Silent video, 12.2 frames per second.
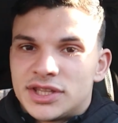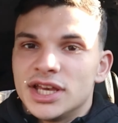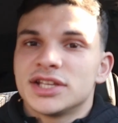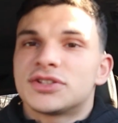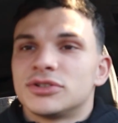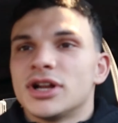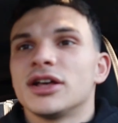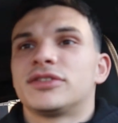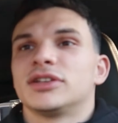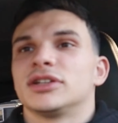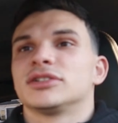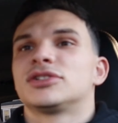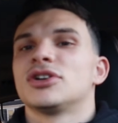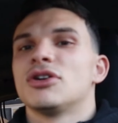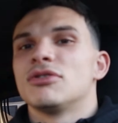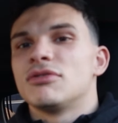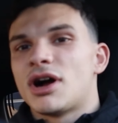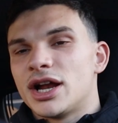this or nothing.
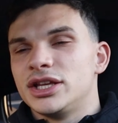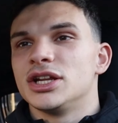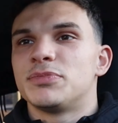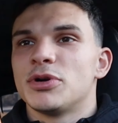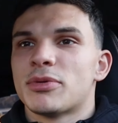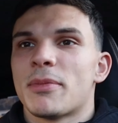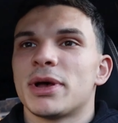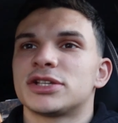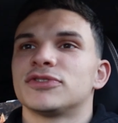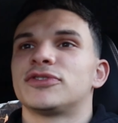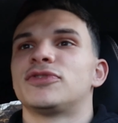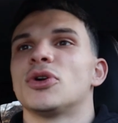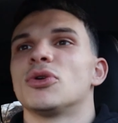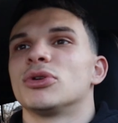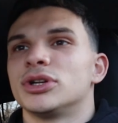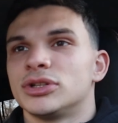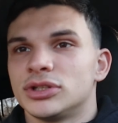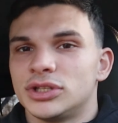So I need to put my best foot
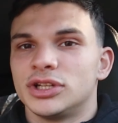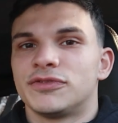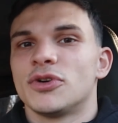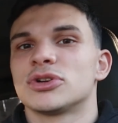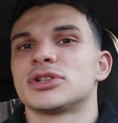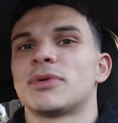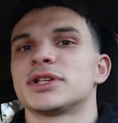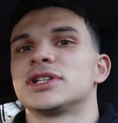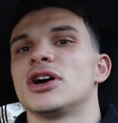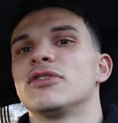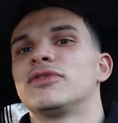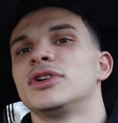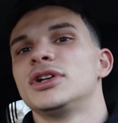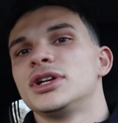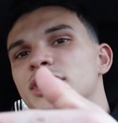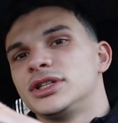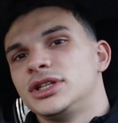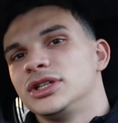forward, need to focus on myself,
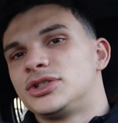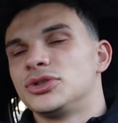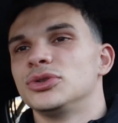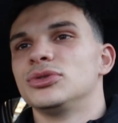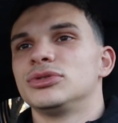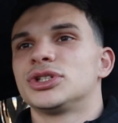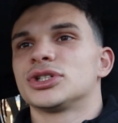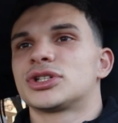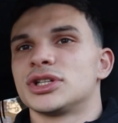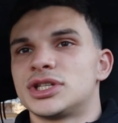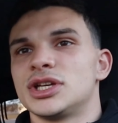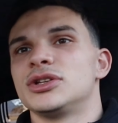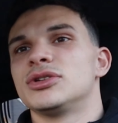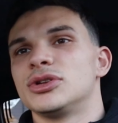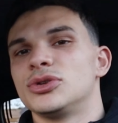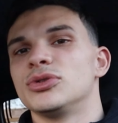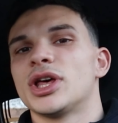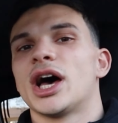need to just continue to
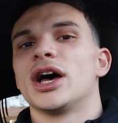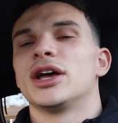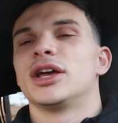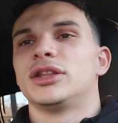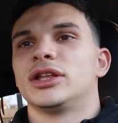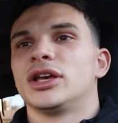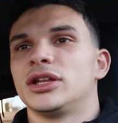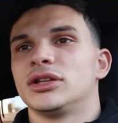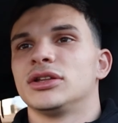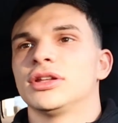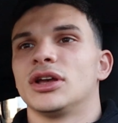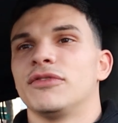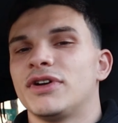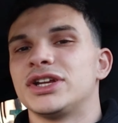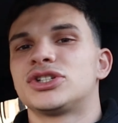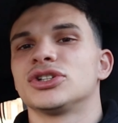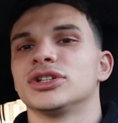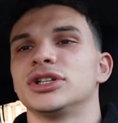do that, and then
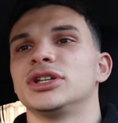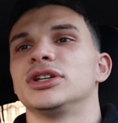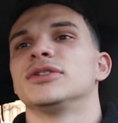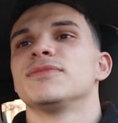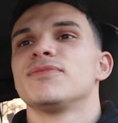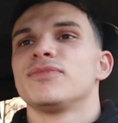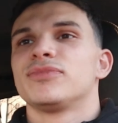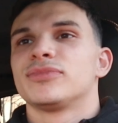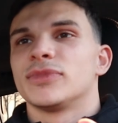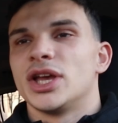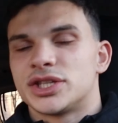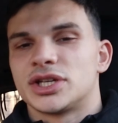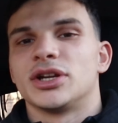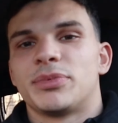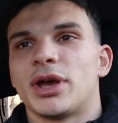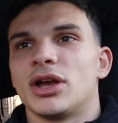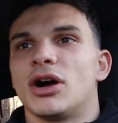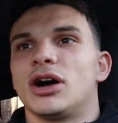eventually it's gonna
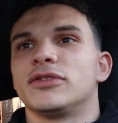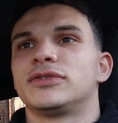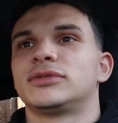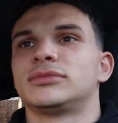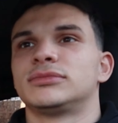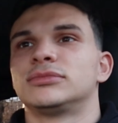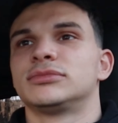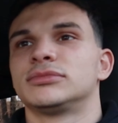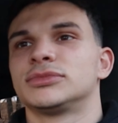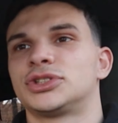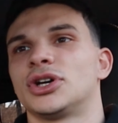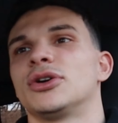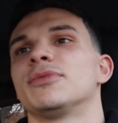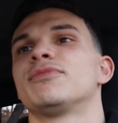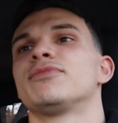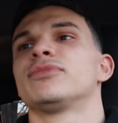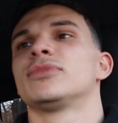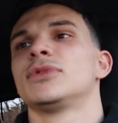pay off. So
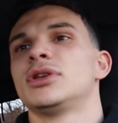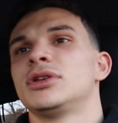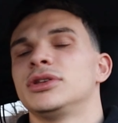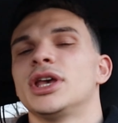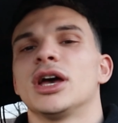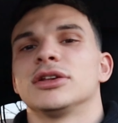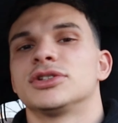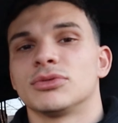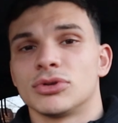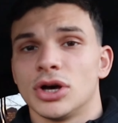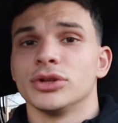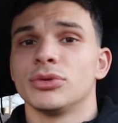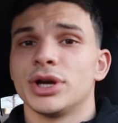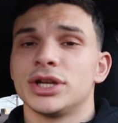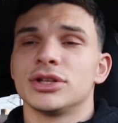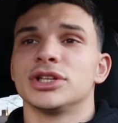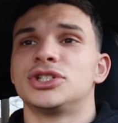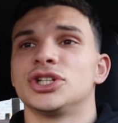yeah, so we're on the way
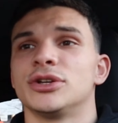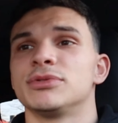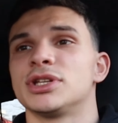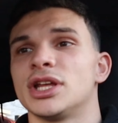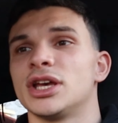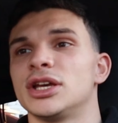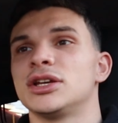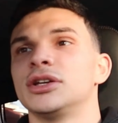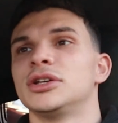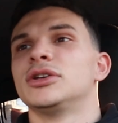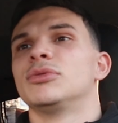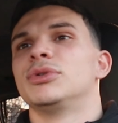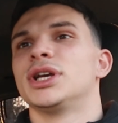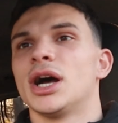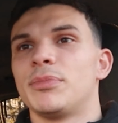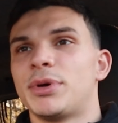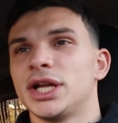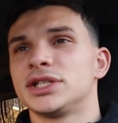to the gym today. We
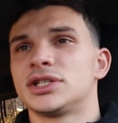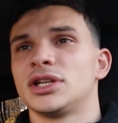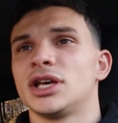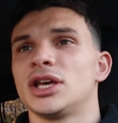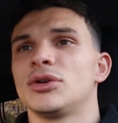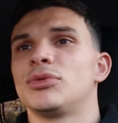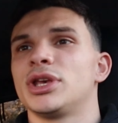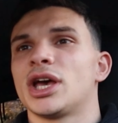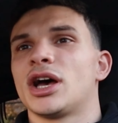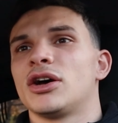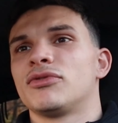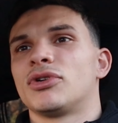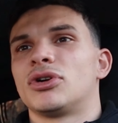got bench today. We have